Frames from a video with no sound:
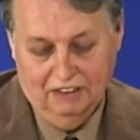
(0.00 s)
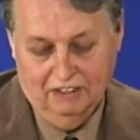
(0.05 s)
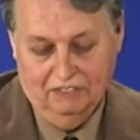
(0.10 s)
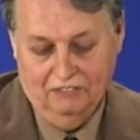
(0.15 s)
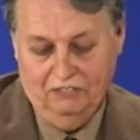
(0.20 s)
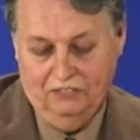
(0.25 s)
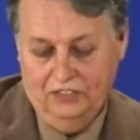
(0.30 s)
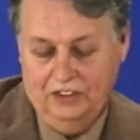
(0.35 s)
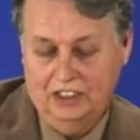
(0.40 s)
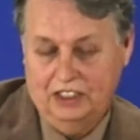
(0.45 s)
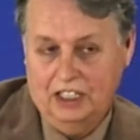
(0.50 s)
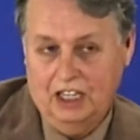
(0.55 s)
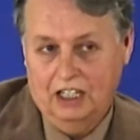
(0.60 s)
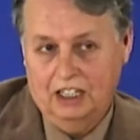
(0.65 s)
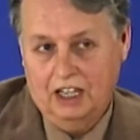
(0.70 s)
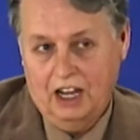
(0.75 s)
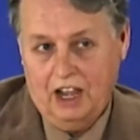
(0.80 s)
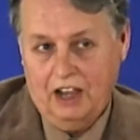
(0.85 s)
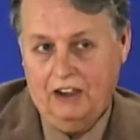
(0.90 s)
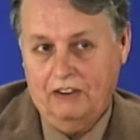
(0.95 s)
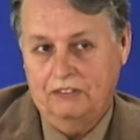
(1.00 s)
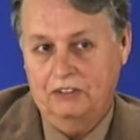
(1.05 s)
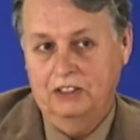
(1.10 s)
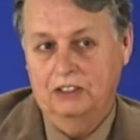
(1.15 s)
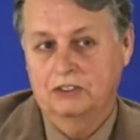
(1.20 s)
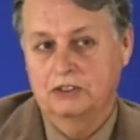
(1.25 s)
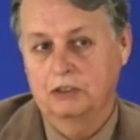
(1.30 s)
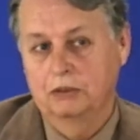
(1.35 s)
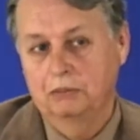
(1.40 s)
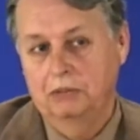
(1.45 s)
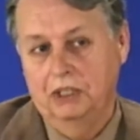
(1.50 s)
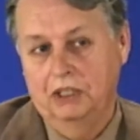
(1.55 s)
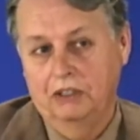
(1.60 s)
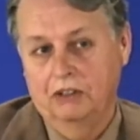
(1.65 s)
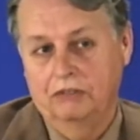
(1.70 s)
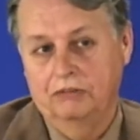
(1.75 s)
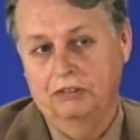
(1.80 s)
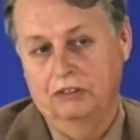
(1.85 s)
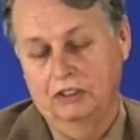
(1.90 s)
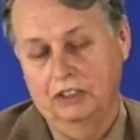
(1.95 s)
without having to be a
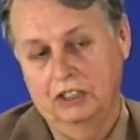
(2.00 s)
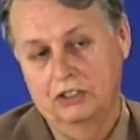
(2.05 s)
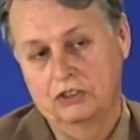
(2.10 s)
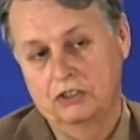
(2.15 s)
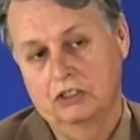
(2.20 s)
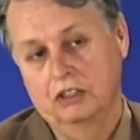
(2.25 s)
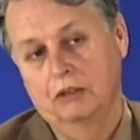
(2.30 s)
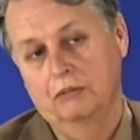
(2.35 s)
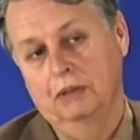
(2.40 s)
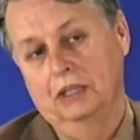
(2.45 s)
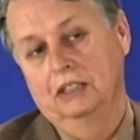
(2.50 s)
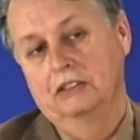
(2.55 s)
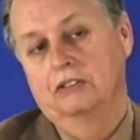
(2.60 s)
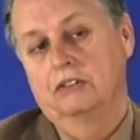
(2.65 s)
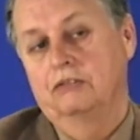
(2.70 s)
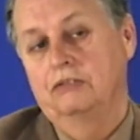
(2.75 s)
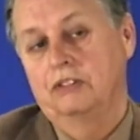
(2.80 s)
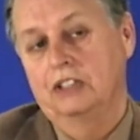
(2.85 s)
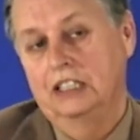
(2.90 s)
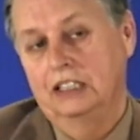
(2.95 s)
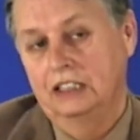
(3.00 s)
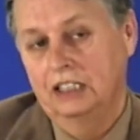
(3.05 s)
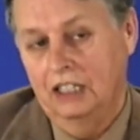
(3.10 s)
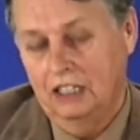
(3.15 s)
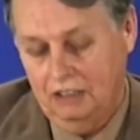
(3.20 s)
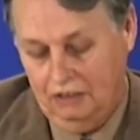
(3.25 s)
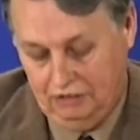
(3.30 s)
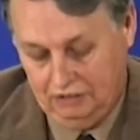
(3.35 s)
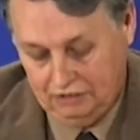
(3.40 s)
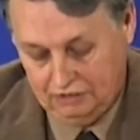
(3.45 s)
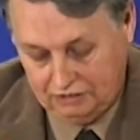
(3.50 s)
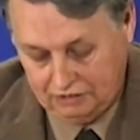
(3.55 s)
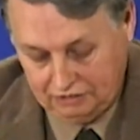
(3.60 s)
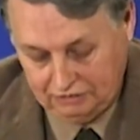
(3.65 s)
phony German to find out.